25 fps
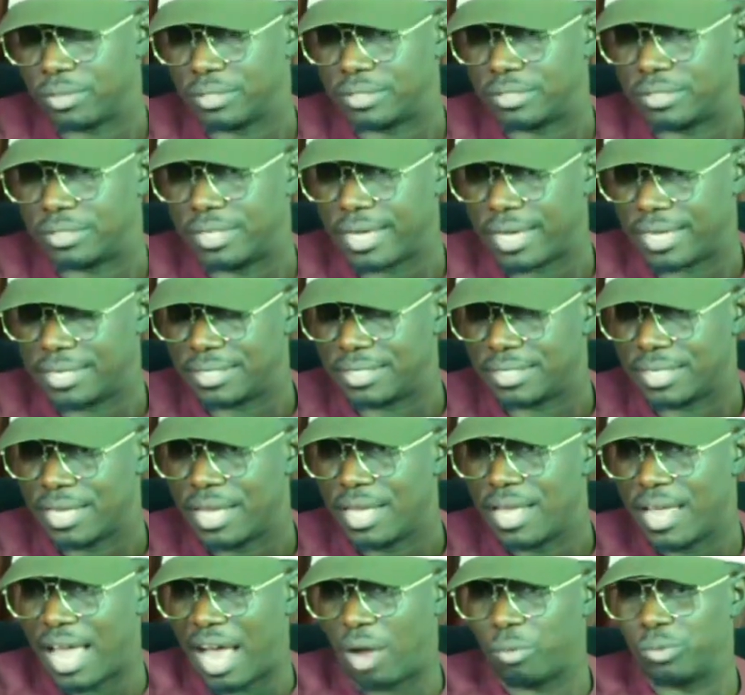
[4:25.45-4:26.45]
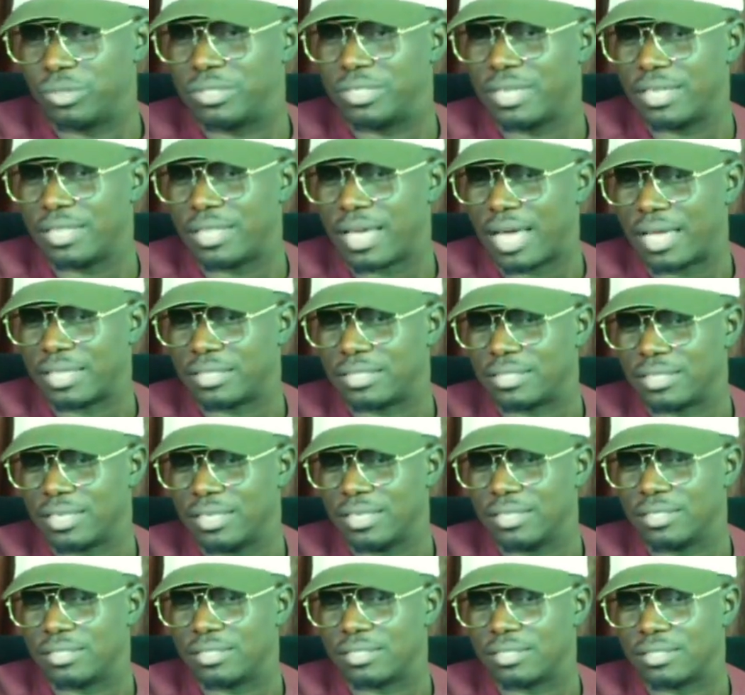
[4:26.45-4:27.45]
I would say that
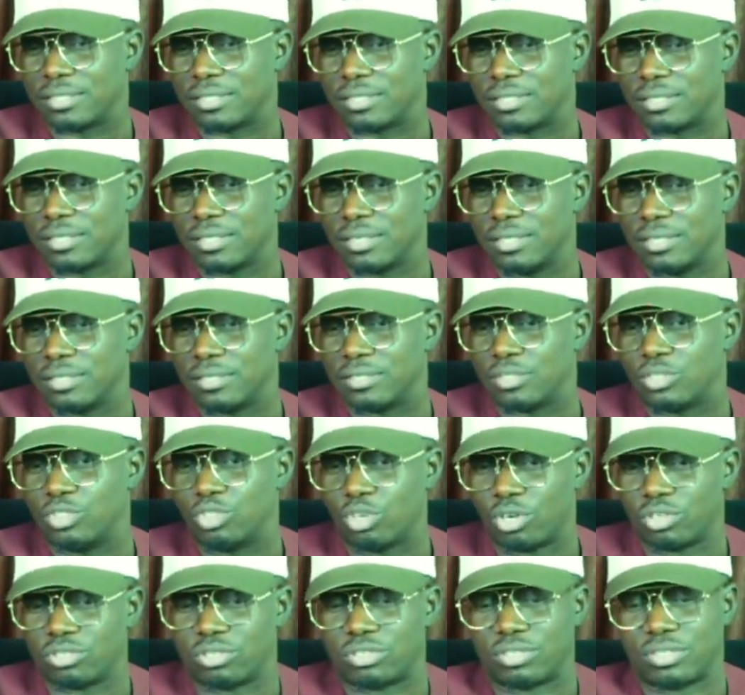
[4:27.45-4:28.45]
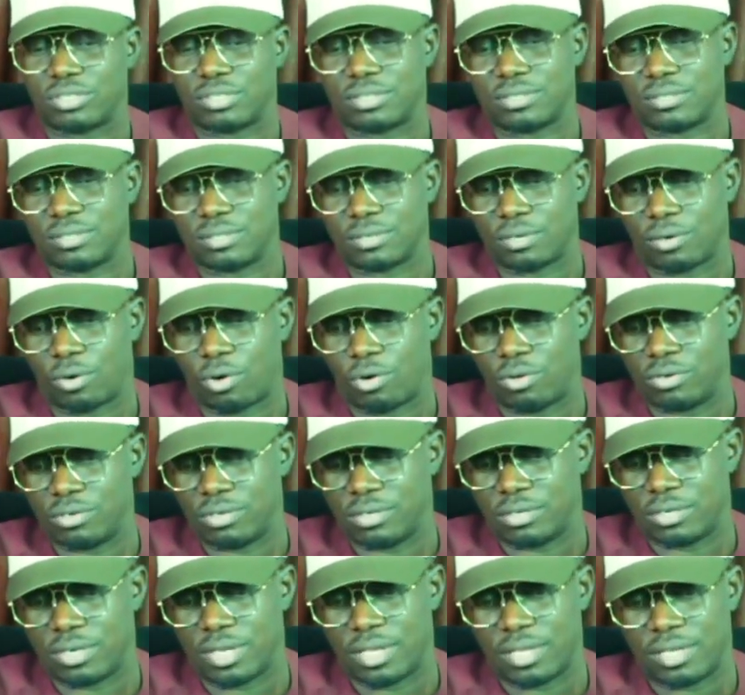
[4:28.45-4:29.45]
it's just on a
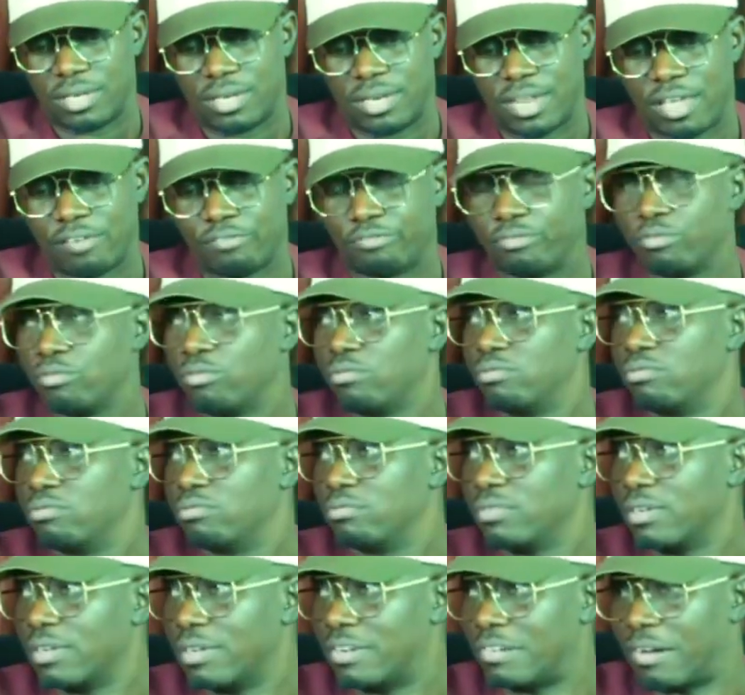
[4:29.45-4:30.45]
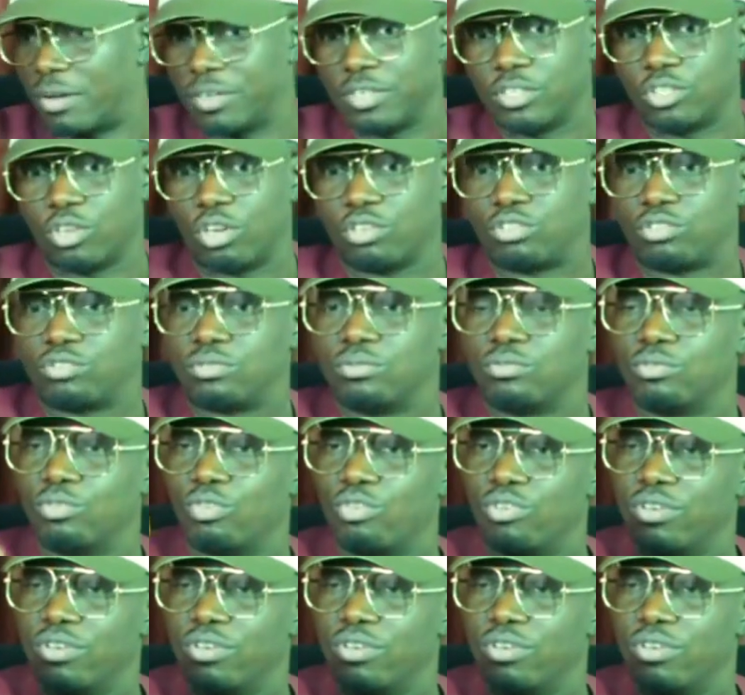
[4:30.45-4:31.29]
level. It's not going higher.